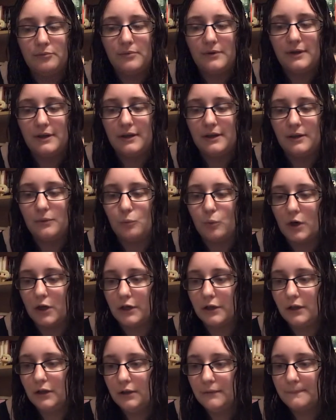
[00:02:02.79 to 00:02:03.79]
be
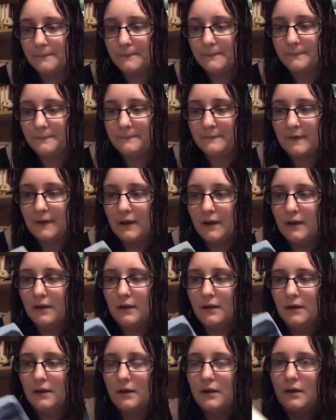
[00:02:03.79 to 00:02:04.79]
water,
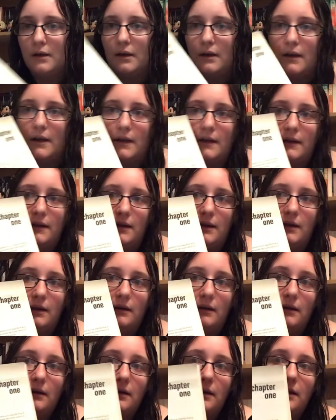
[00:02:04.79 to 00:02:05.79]
and
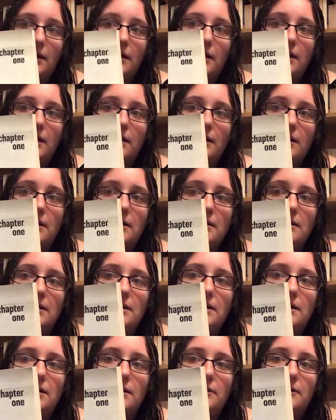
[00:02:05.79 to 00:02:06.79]
then it
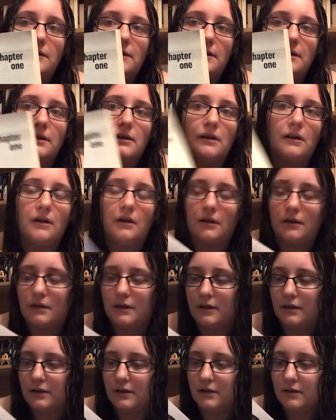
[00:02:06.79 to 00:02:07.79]
continues it
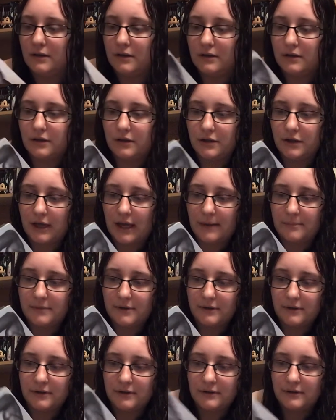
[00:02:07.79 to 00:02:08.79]
on the
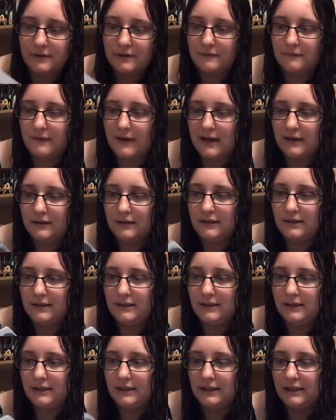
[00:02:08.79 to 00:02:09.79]
chapters.
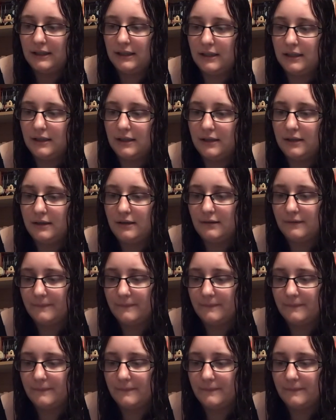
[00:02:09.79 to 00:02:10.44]
Valentina.